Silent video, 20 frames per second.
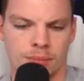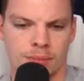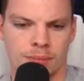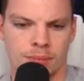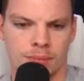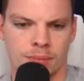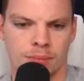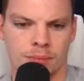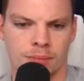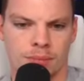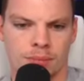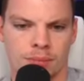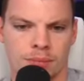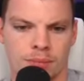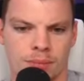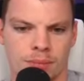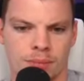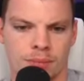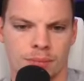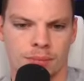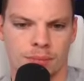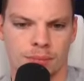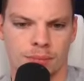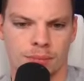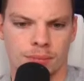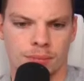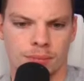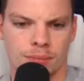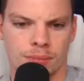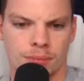
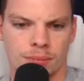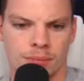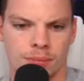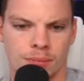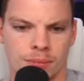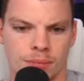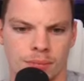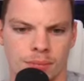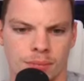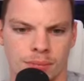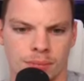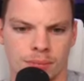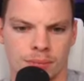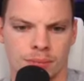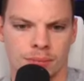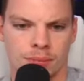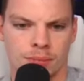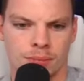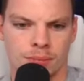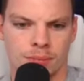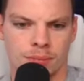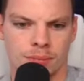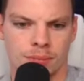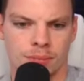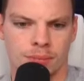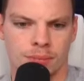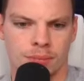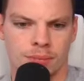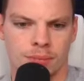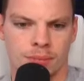
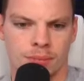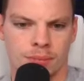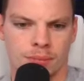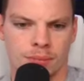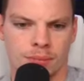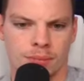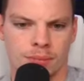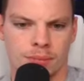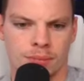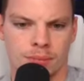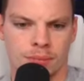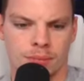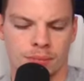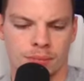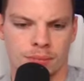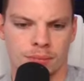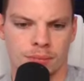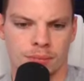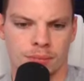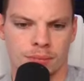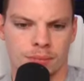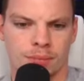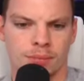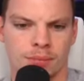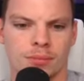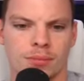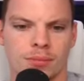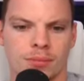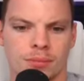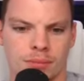
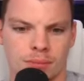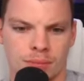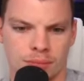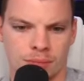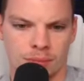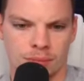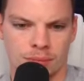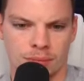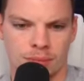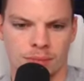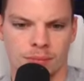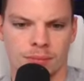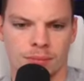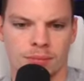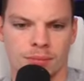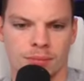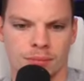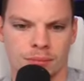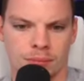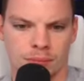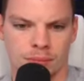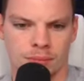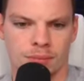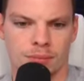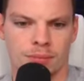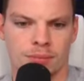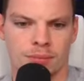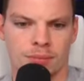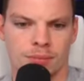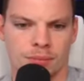
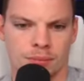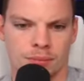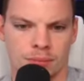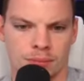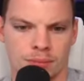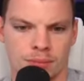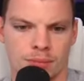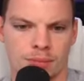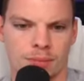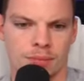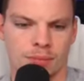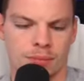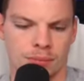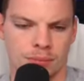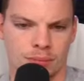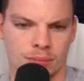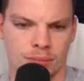No words are spoken by the person on screen.